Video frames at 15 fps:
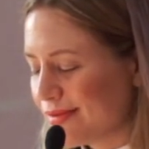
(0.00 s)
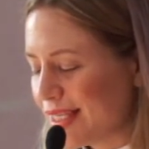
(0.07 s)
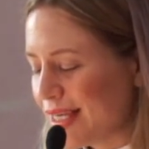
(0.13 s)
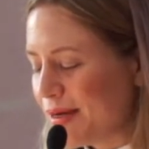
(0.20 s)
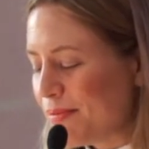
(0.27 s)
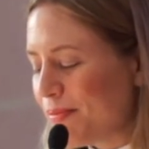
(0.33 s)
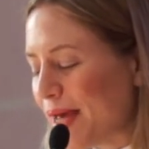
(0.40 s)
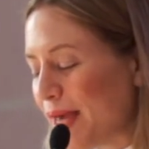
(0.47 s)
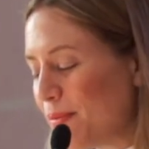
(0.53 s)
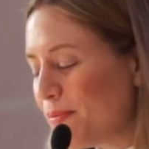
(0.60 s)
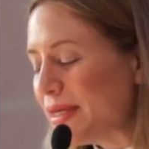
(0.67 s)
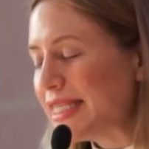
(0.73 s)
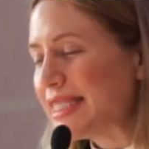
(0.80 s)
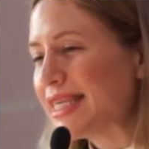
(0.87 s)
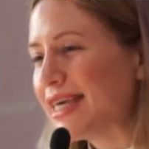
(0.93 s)
It might
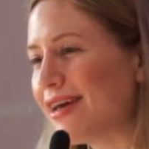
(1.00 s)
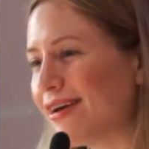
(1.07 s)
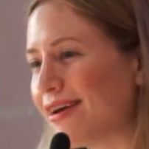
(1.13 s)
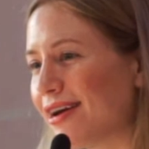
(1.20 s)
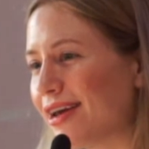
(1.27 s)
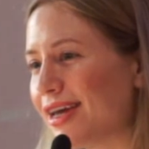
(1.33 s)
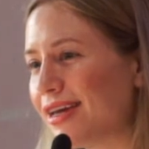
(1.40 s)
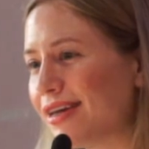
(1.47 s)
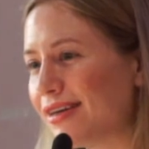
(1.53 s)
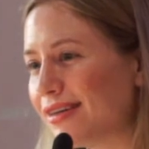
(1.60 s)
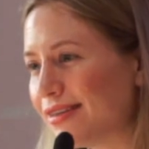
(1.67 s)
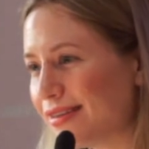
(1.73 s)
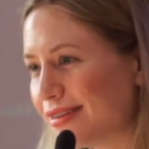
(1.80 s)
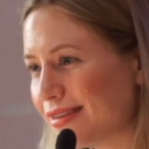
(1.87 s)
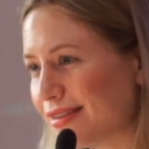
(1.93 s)
be scary.
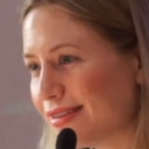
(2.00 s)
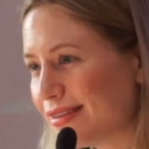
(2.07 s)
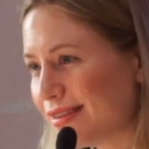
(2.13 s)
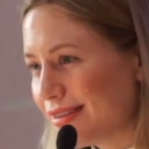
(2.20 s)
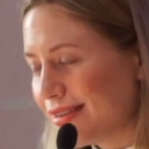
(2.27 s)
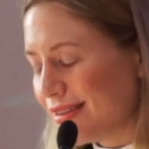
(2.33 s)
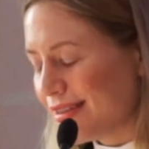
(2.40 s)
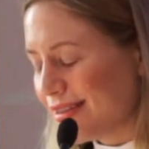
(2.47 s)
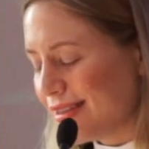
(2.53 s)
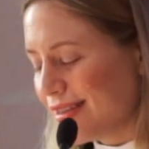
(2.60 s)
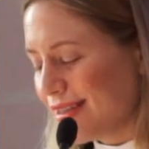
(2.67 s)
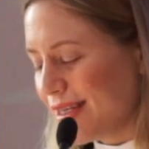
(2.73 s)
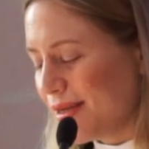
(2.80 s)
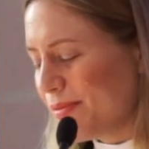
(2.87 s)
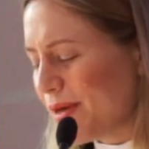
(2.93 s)

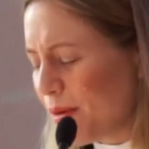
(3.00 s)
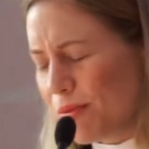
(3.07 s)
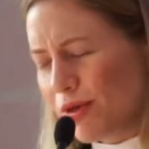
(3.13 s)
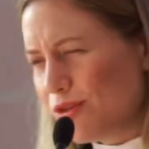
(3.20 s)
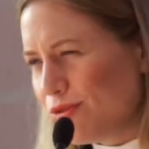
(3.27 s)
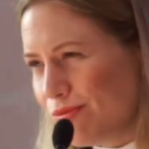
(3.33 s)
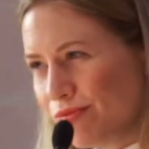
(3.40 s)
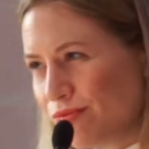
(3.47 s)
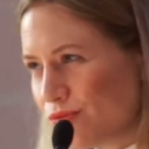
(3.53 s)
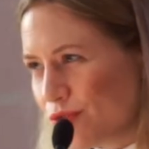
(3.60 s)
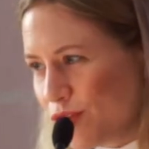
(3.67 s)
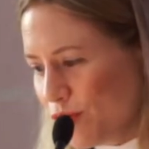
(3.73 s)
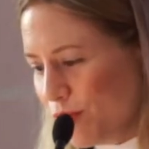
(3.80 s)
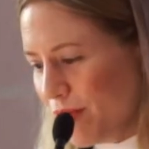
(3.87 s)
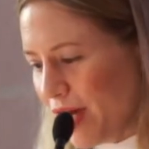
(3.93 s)
It might be
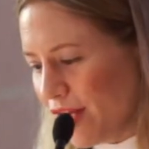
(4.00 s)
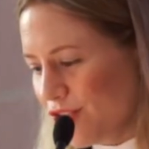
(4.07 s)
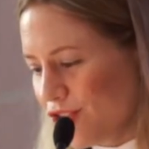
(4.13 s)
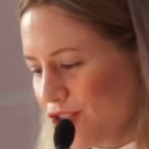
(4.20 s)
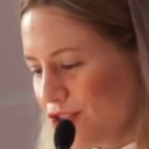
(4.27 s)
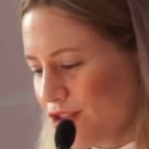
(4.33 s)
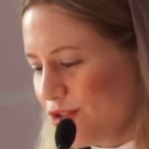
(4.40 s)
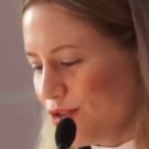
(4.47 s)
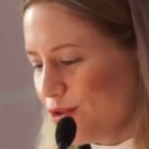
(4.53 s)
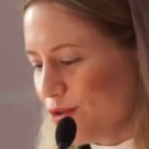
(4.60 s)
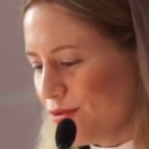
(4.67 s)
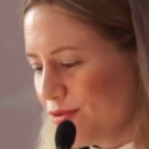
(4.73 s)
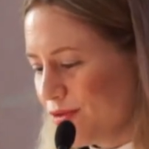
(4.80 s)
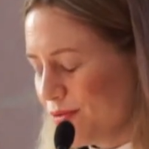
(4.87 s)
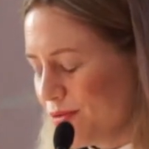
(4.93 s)
too much to
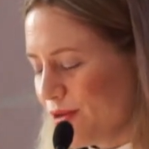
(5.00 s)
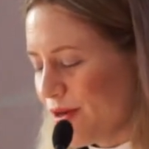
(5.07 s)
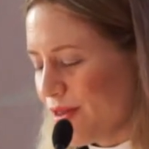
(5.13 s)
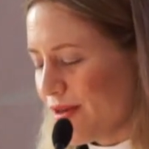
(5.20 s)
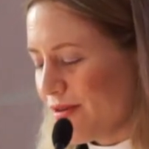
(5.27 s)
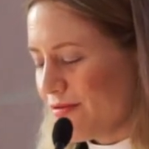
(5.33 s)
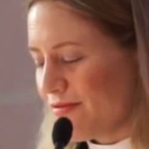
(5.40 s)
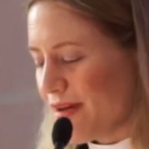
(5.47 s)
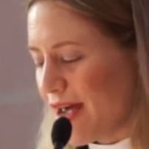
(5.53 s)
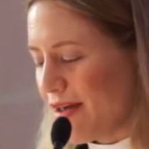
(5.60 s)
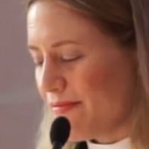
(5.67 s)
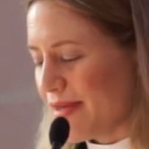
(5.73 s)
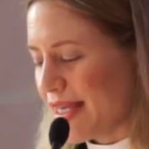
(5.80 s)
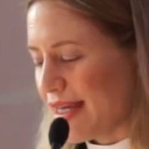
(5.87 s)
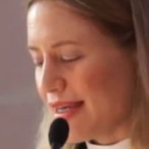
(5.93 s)
do for more than
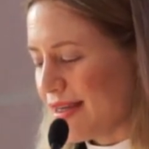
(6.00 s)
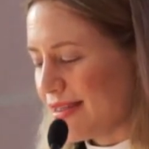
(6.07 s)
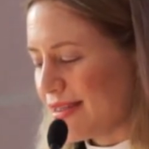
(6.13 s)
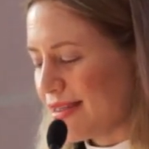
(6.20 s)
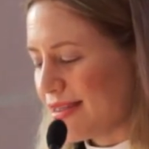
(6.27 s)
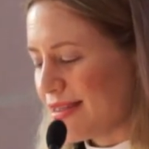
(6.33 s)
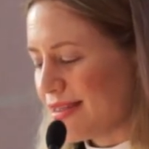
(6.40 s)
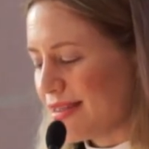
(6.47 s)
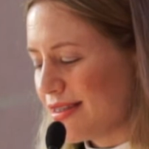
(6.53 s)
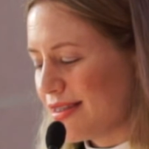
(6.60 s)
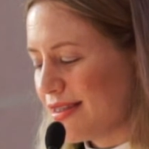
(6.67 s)
5 minutes.